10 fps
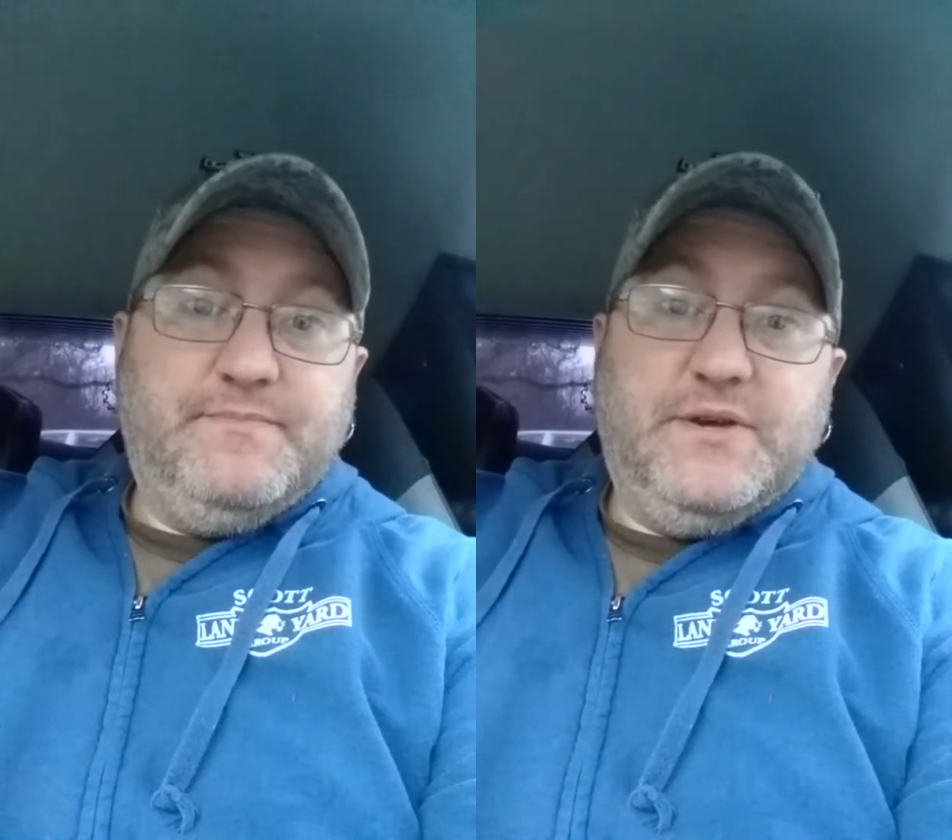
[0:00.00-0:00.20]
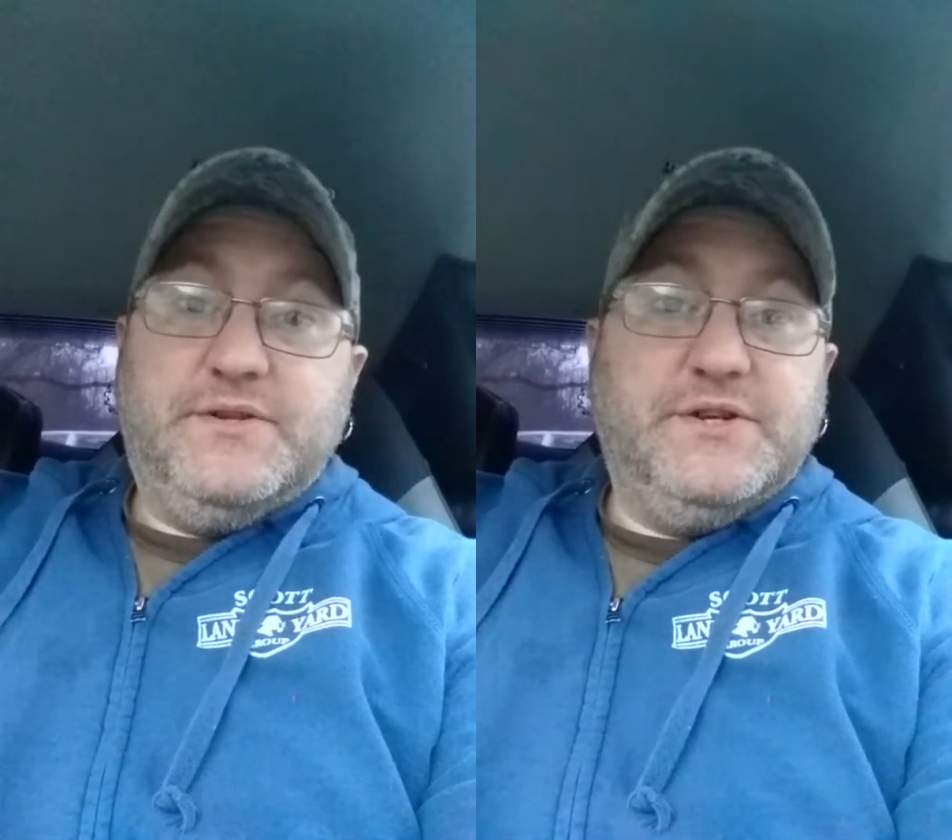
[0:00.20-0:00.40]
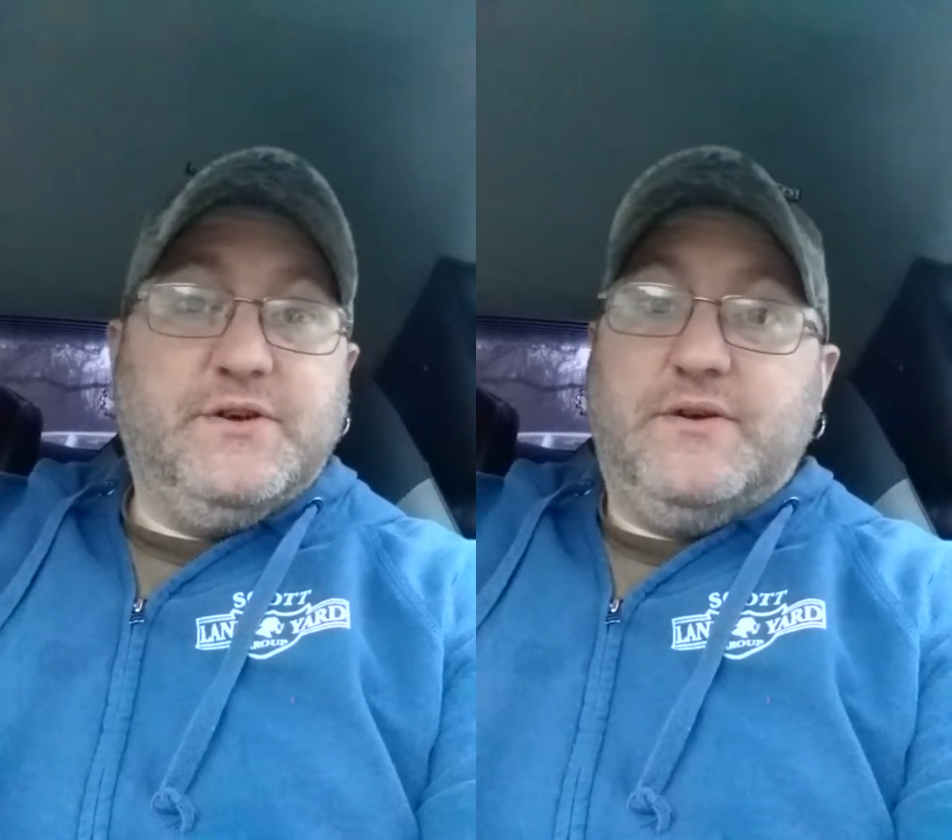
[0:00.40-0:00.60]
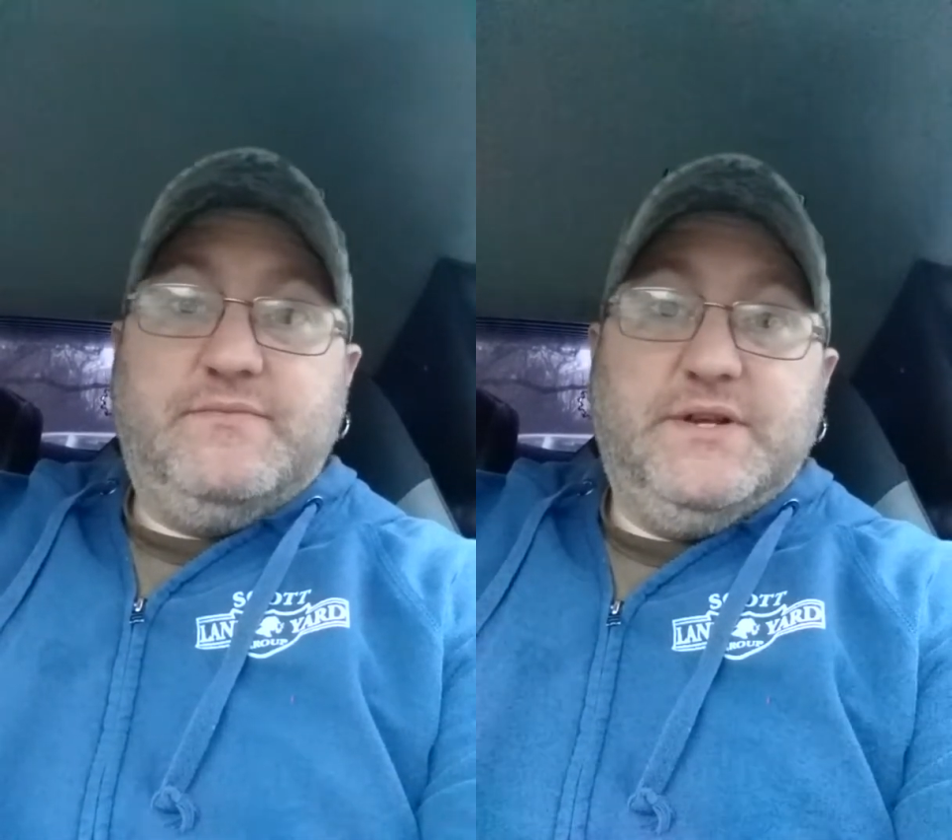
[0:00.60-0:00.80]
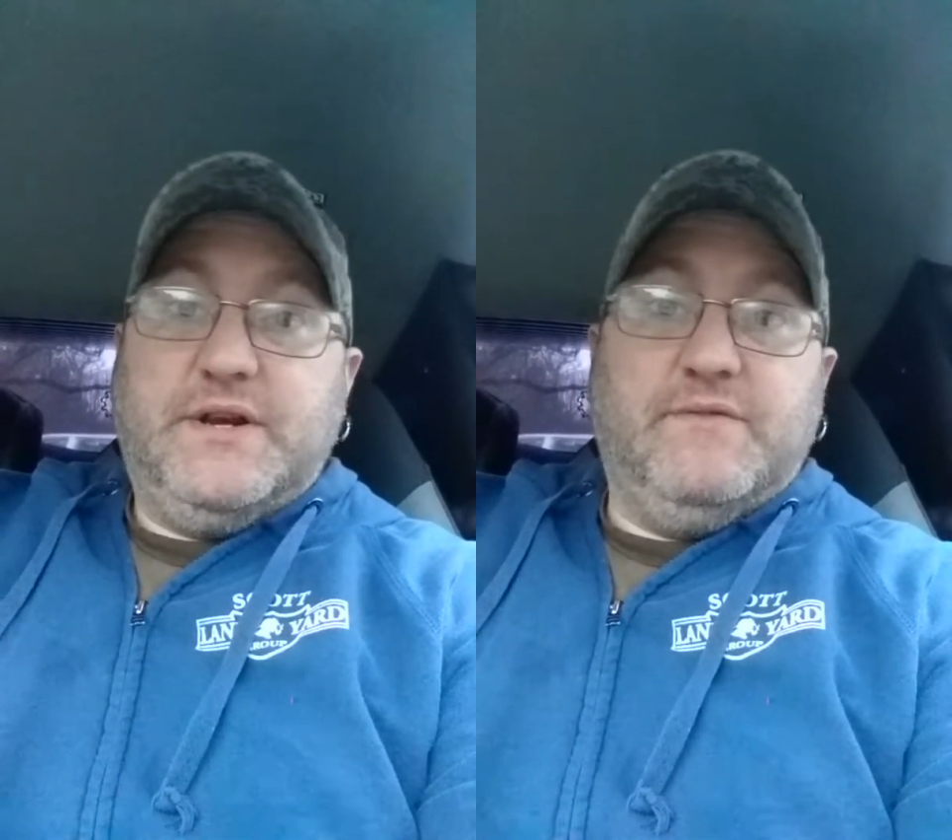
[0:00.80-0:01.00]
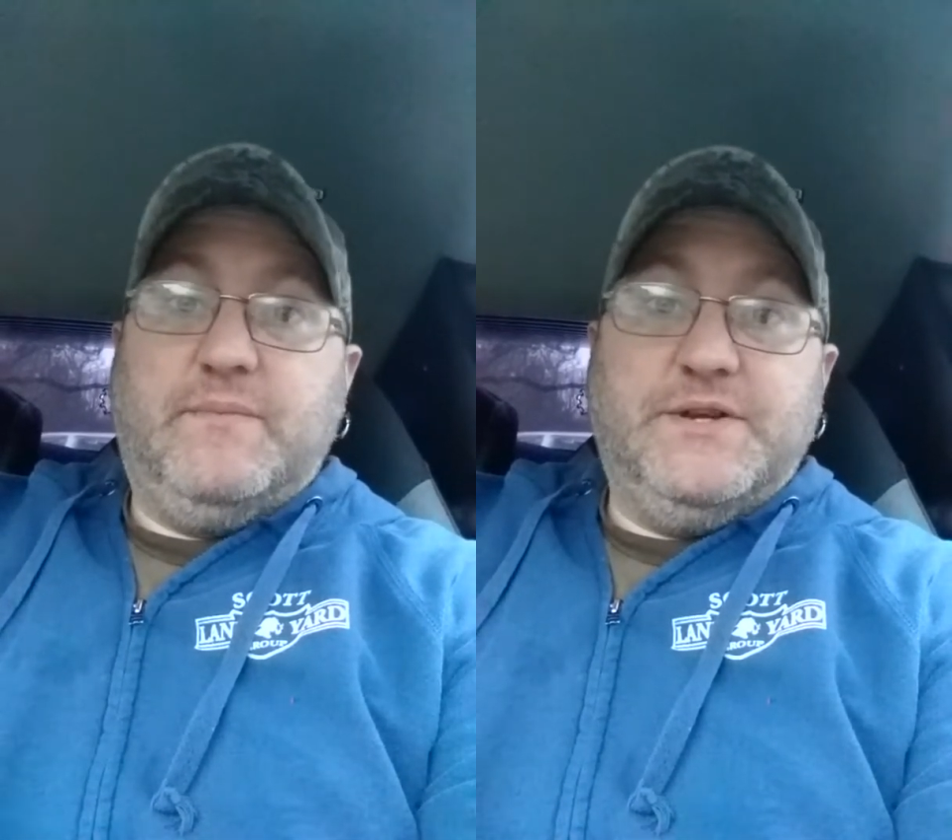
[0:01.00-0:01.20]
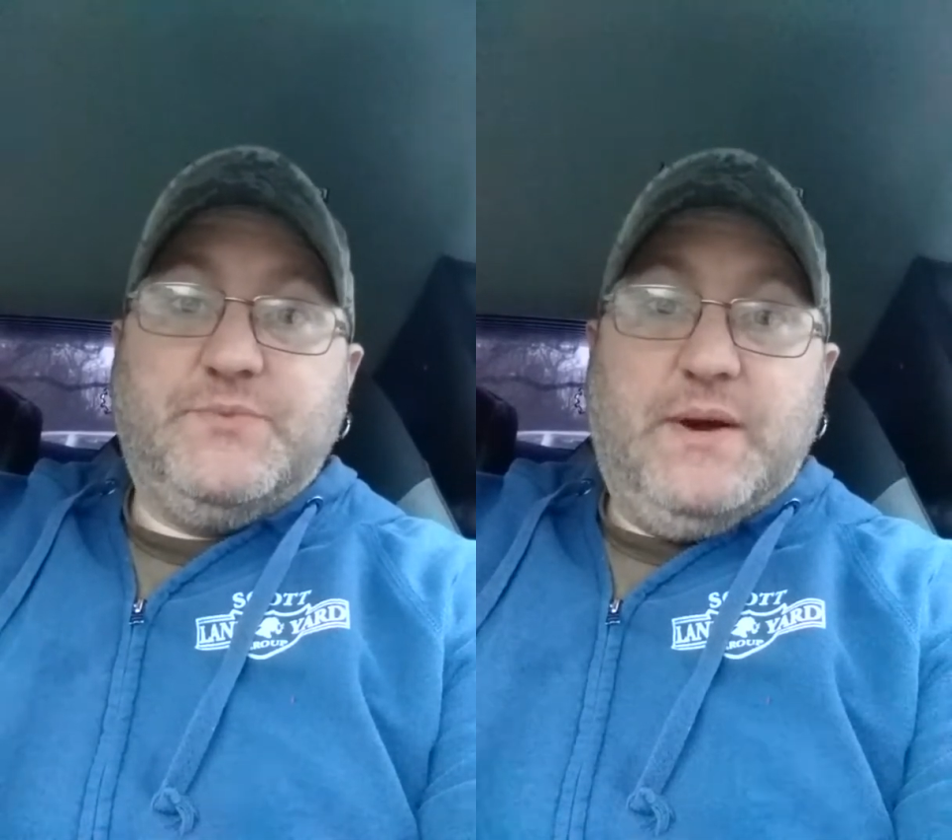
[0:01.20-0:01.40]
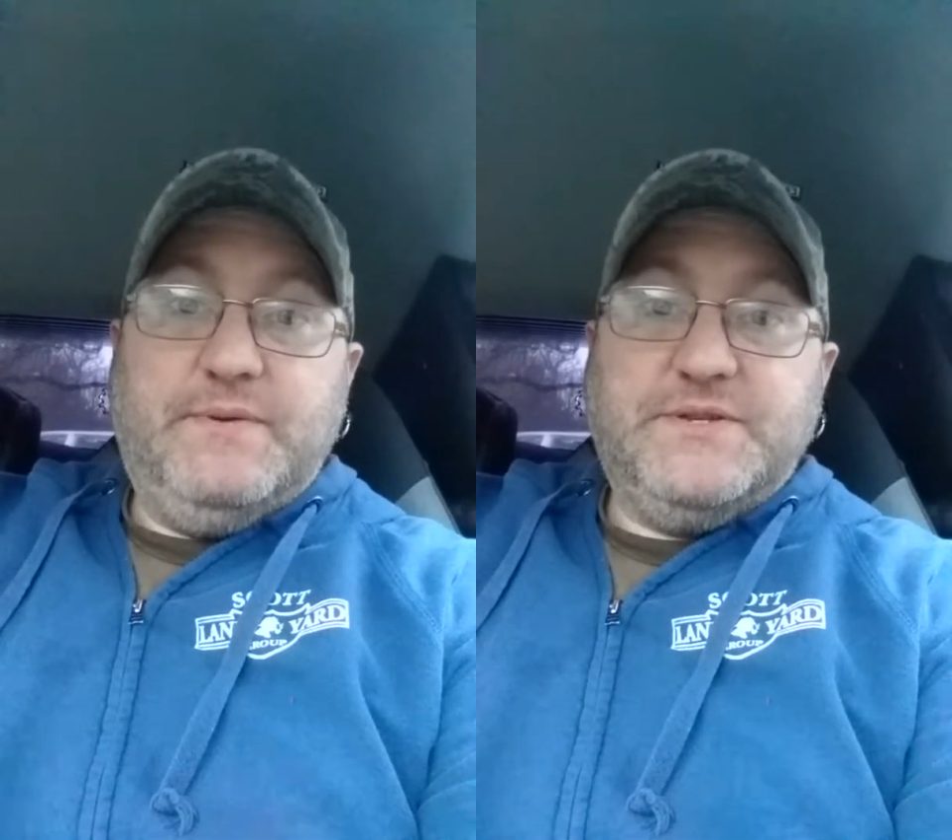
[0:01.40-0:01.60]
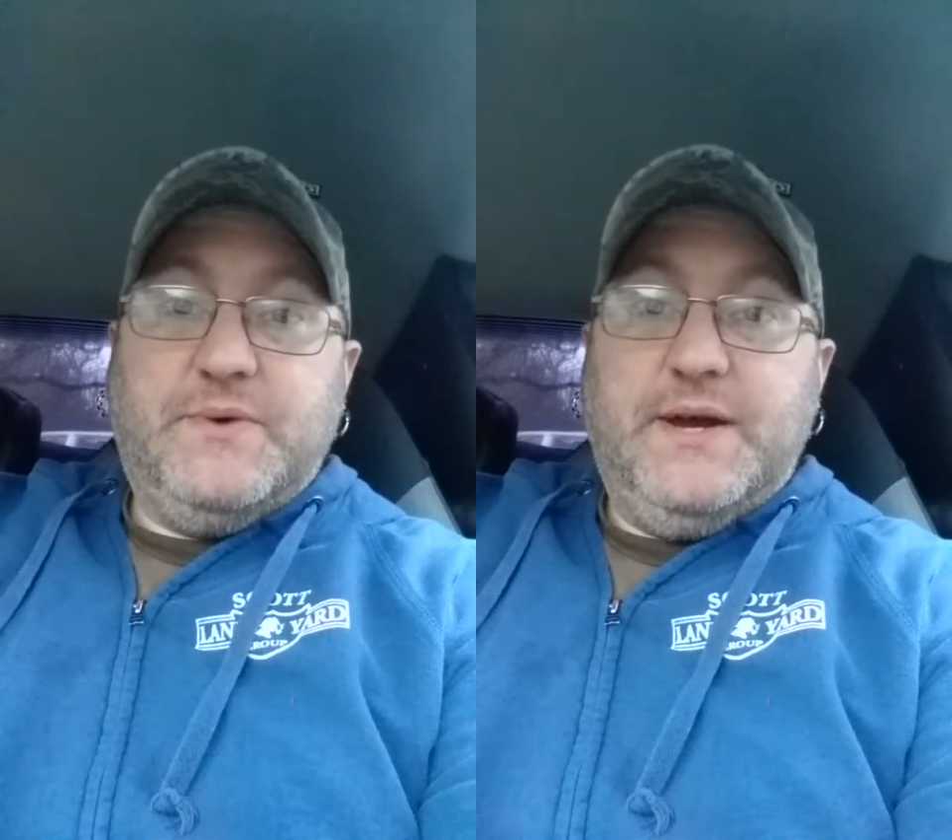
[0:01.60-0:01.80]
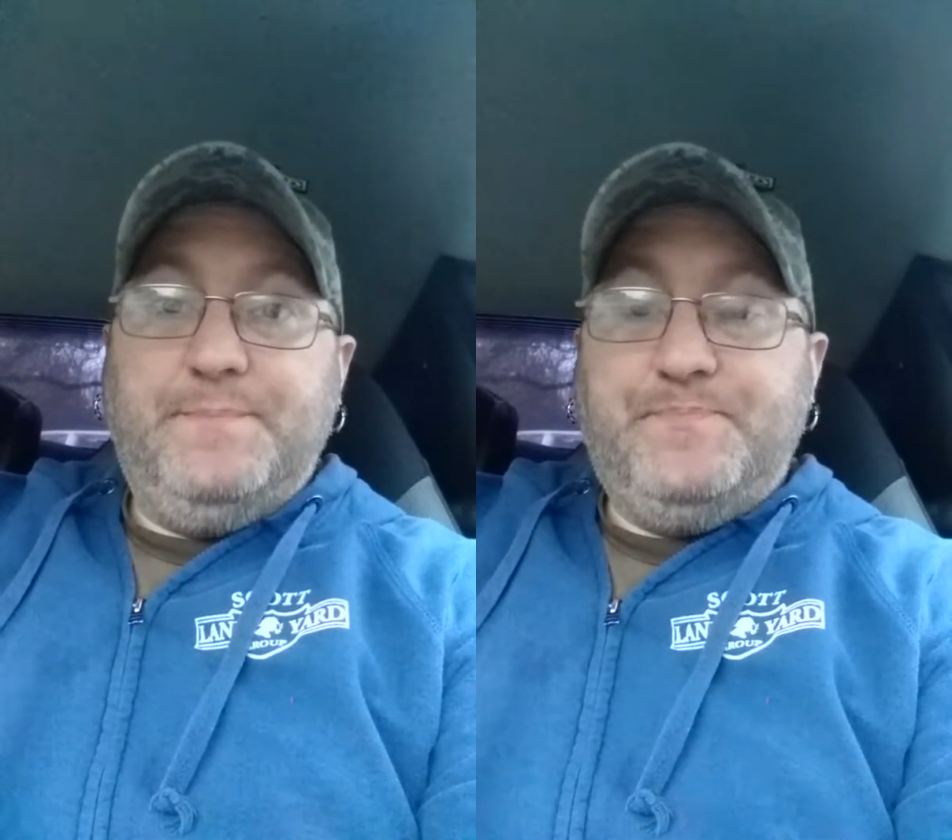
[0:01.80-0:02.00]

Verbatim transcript: You know, took uh, took everybody's weapons away.